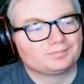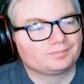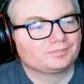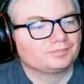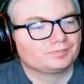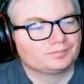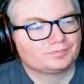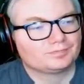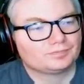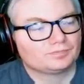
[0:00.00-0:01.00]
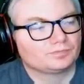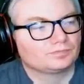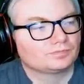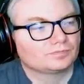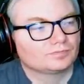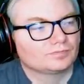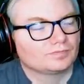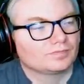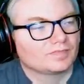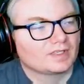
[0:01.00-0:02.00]

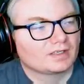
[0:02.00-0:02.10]
[no speech]